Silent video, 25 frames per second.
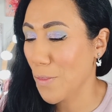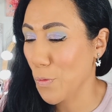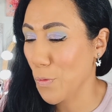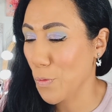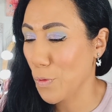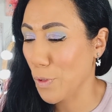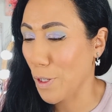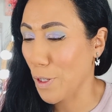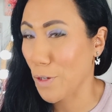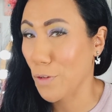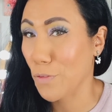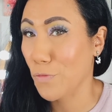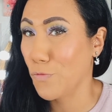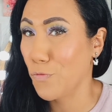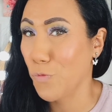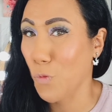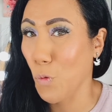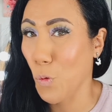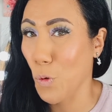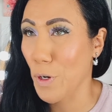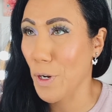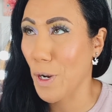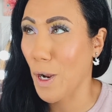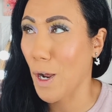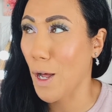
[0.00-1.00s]
They were like
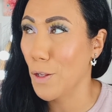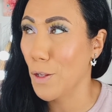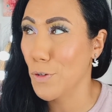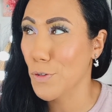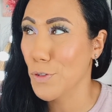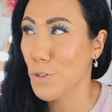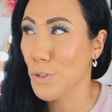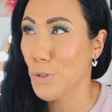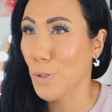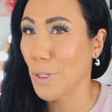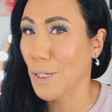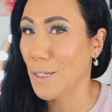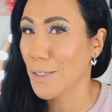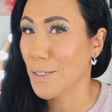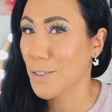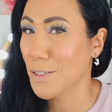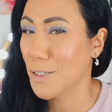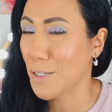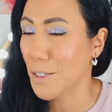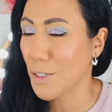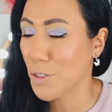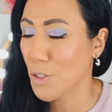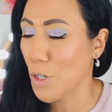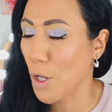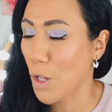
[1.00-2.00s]
$4 or like
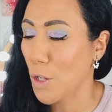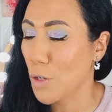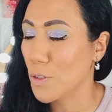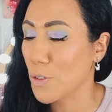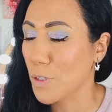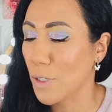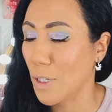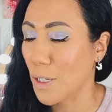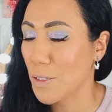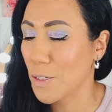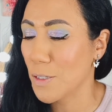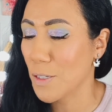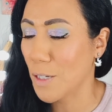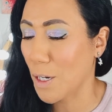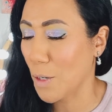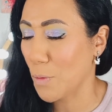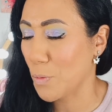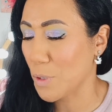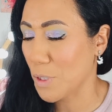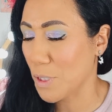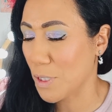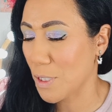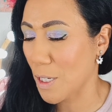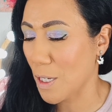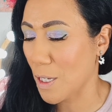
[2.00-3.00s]
$6 less than I
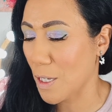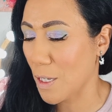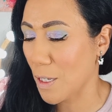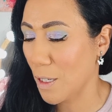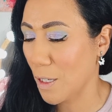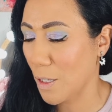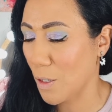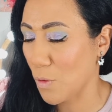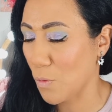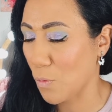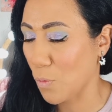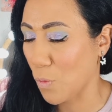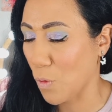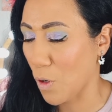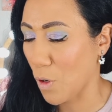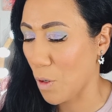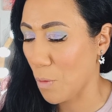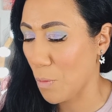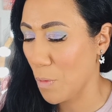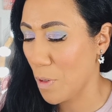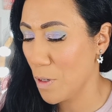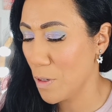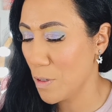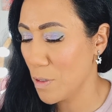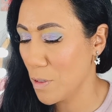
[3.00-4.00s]
was seeing in
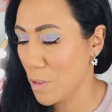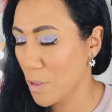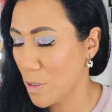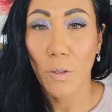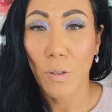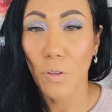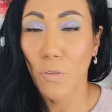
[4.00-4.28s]
Walmart.